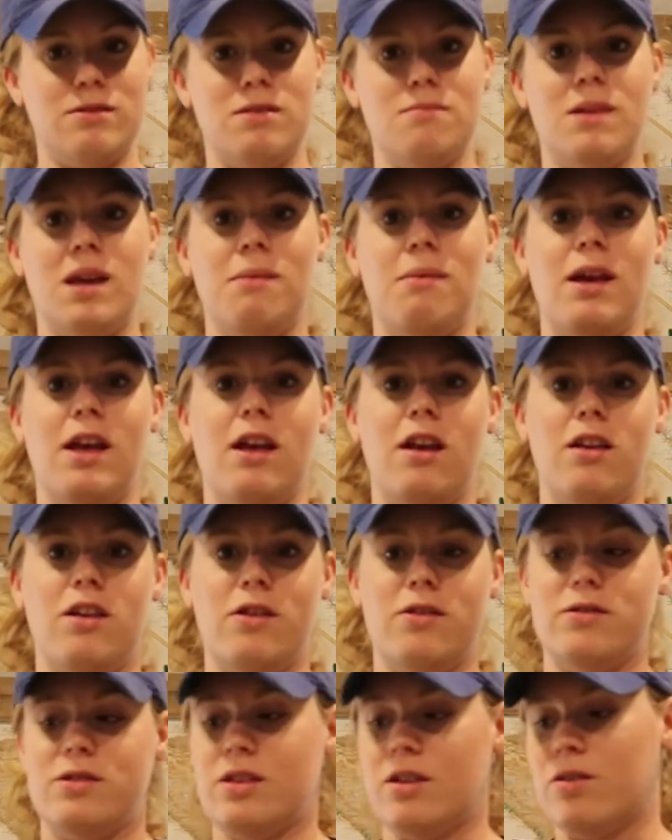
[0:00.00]
So maybe you
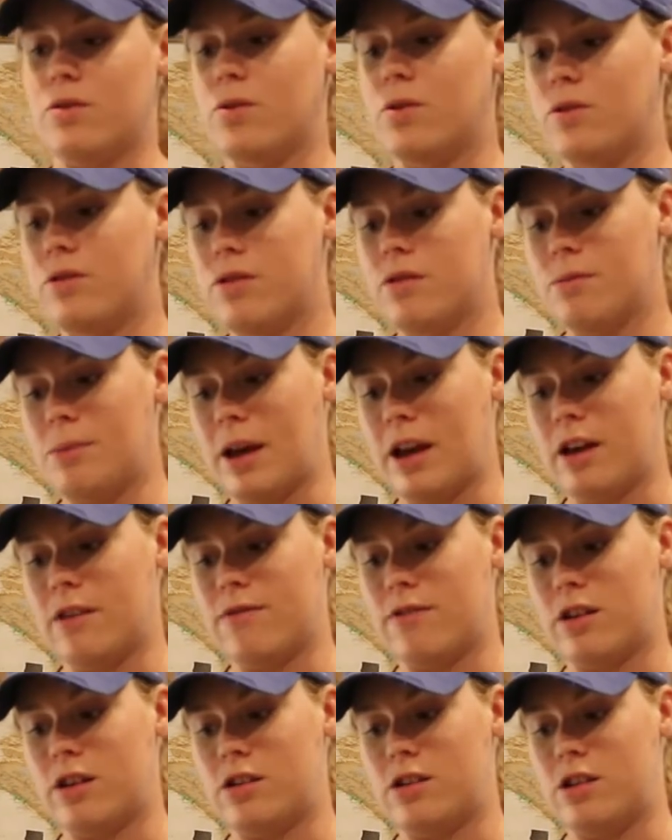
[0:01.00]
use your older pair
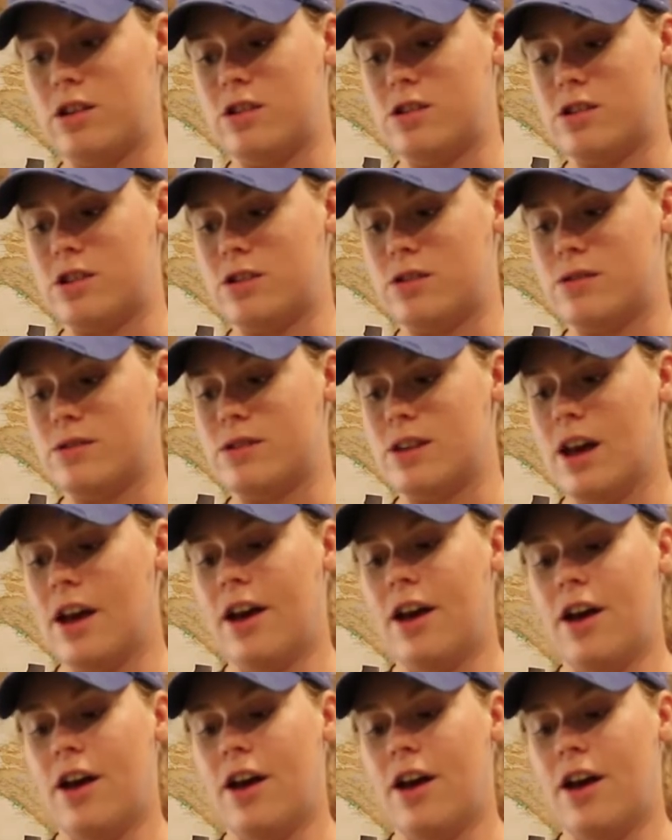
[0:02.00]
of running shoes